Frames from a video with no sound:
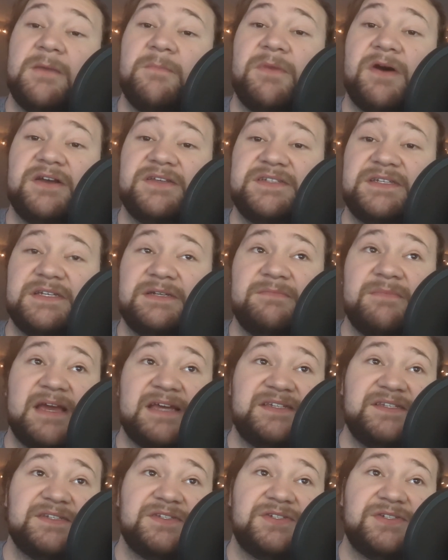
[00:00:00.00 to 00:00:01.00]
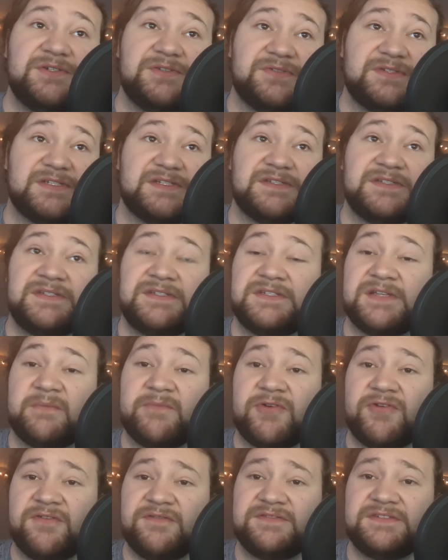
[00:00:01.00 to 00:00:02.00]
Boston, Massachusetts,
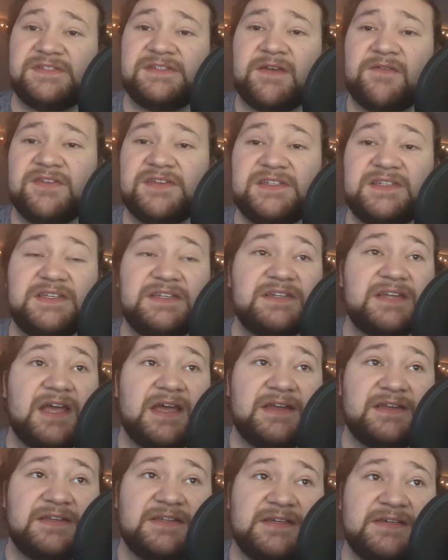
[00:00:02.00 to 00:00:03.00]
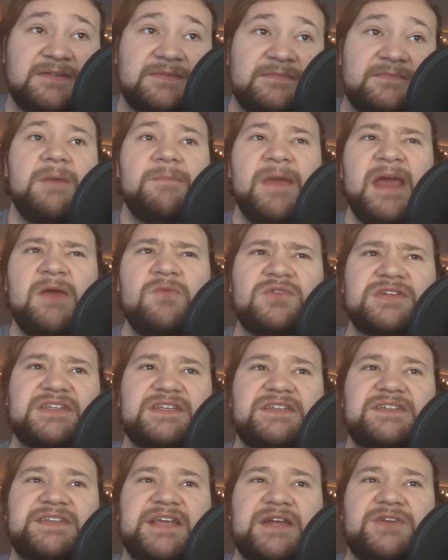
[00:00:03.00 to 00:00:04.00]
summer of 1790. Maine was
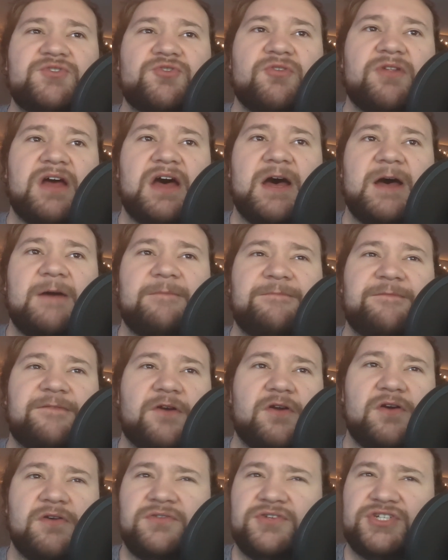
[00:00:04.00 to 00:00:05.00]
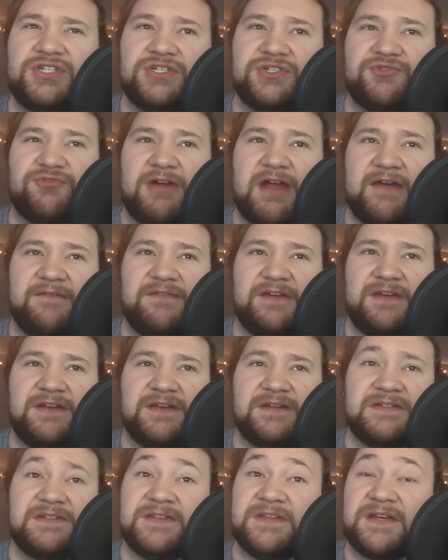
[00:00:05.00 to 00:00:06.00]
a central hub for ocean traffic
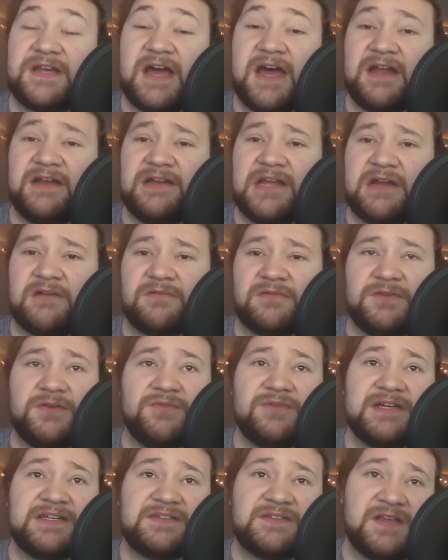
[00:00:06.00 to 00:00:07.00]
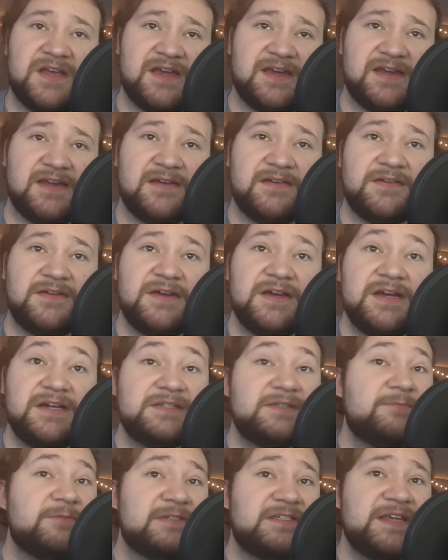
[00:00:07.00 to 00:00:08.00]
into the continental USA,
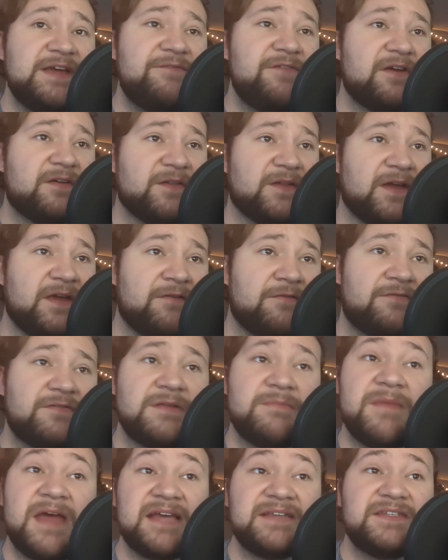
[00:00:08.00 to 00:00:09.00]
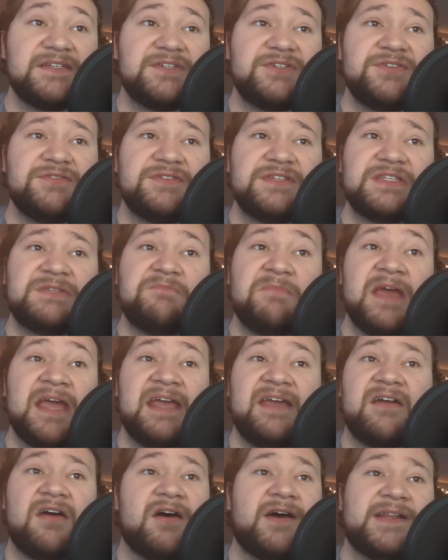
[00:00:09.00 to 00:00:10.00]
specifically for the Massachusetts Bay
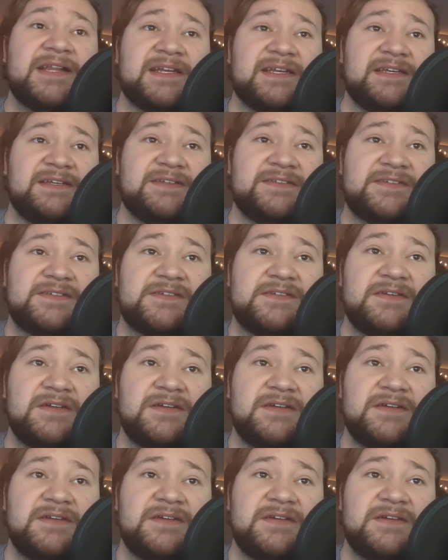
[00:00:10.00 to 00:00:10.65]
colonies.